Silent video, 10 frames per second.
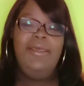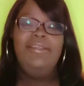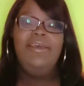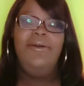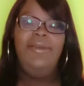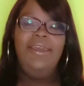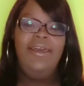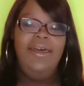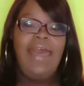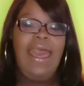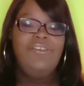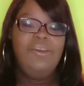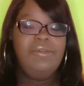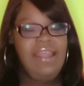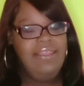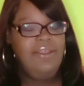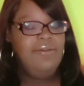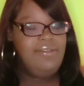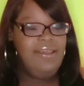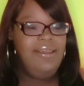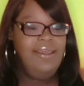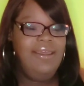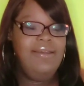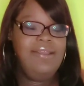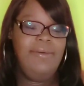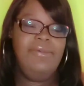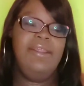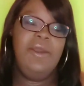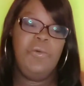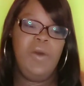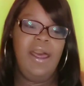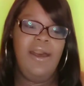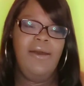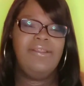So, yeah, she was like, 13 kids. I was like, wow.